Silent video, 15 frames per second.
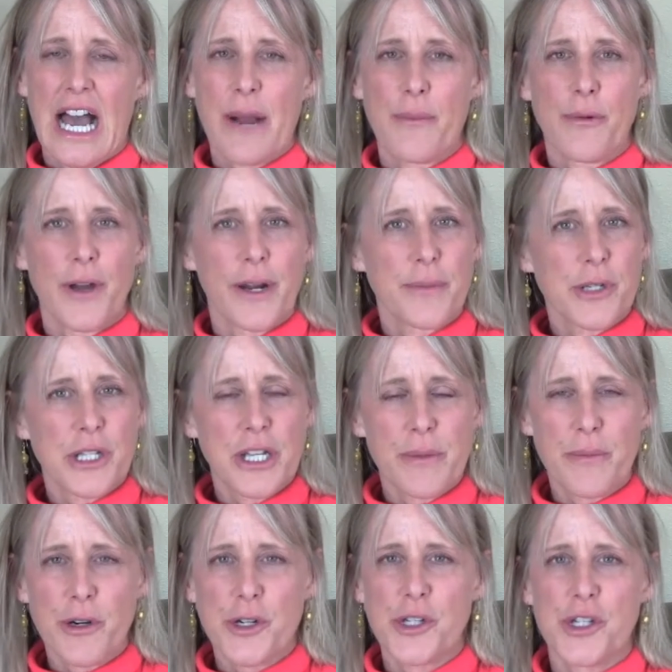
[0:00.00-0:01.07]
I brought him to the
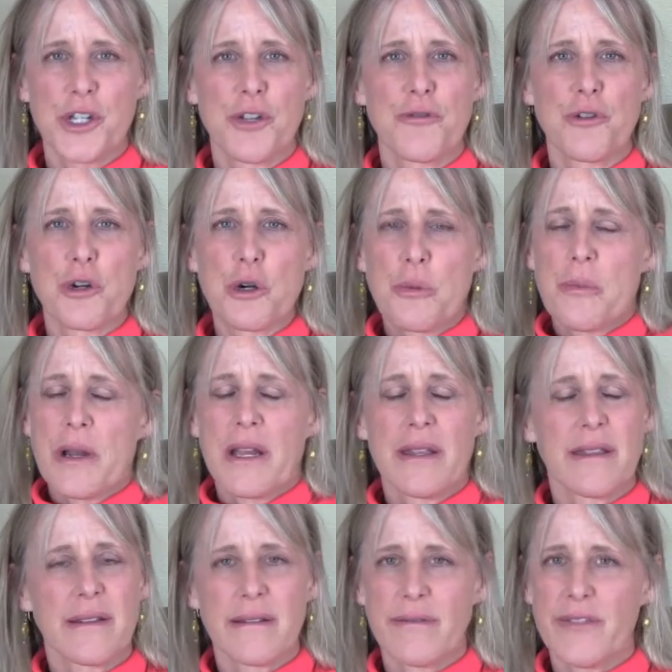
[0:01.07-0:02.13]
emergency room,
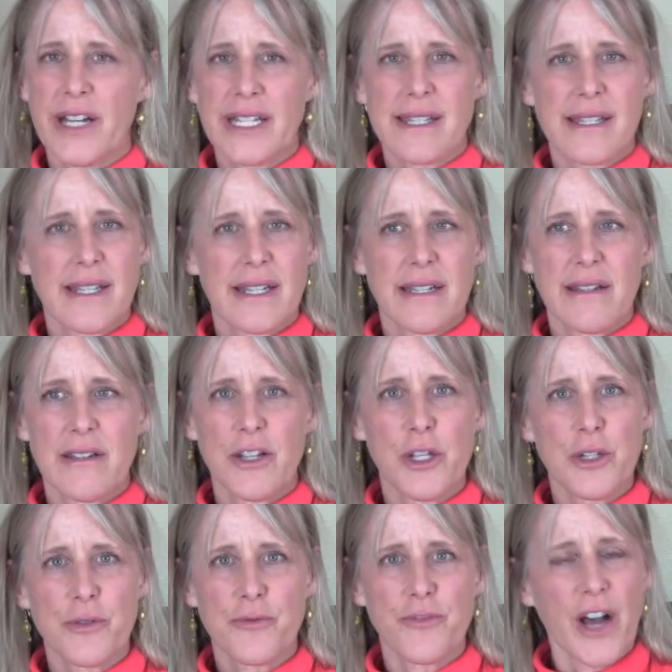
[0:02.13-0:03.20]
and the vet said,
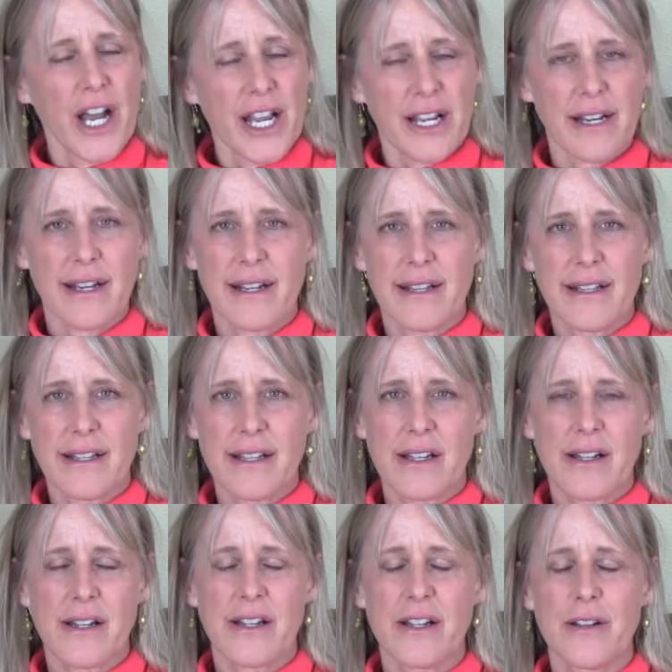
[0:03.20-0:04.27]
he's fine.
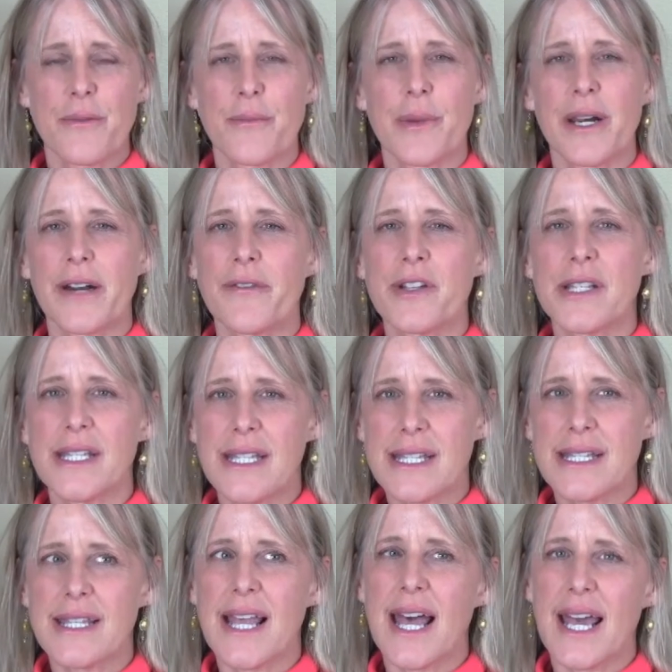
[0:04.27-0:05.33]
But ever
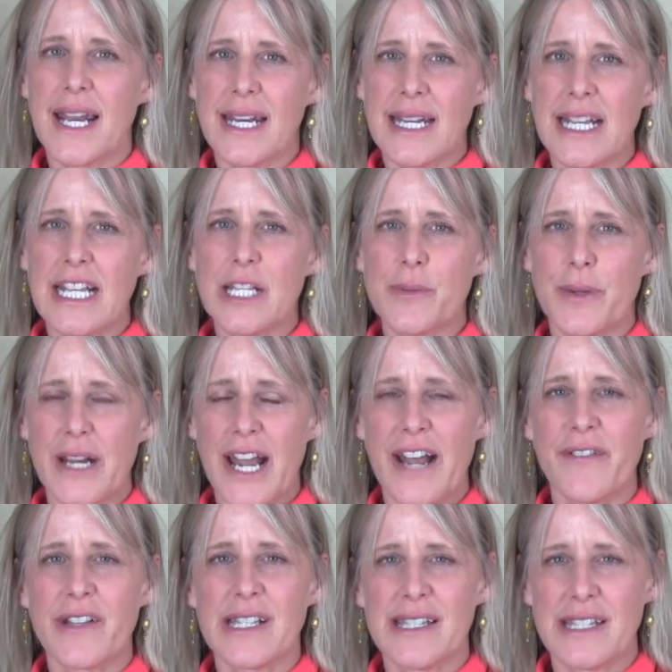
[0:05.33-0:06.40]
since then, he's been
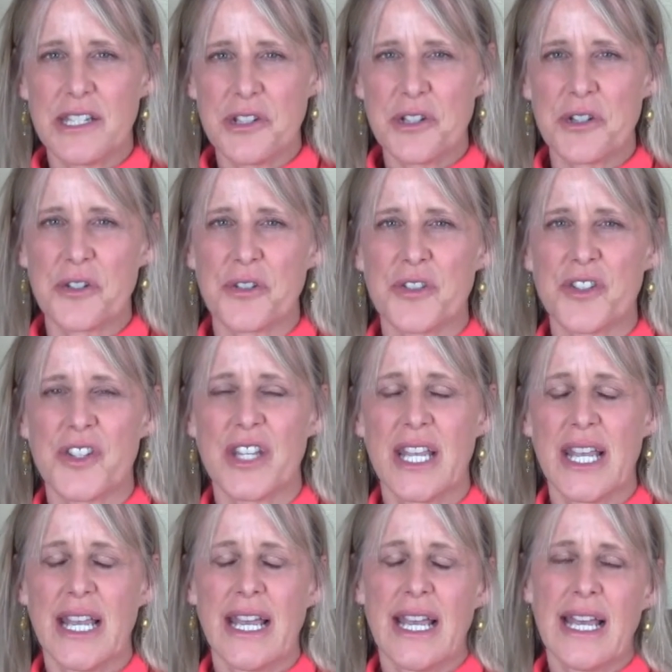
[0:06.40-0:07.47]
having seizures.
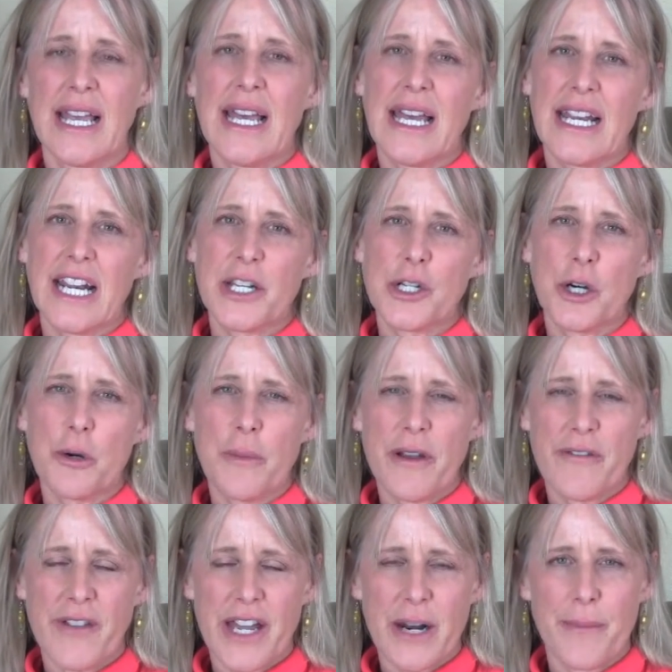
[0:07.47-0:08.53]
And I told
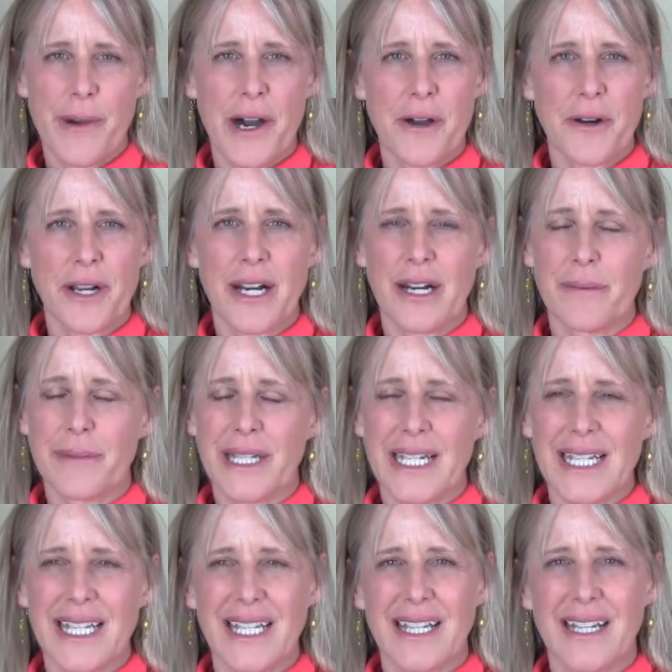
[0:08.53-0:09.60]
my vet about it, and I'm
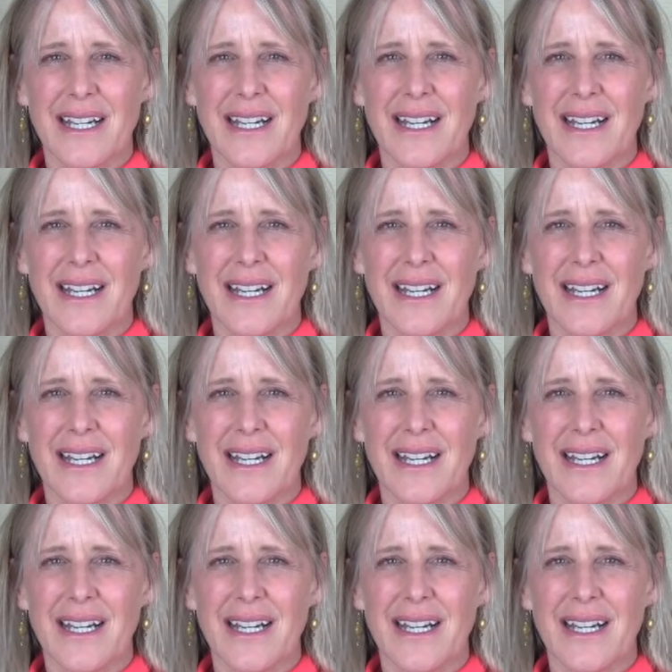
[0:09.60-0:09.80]
like,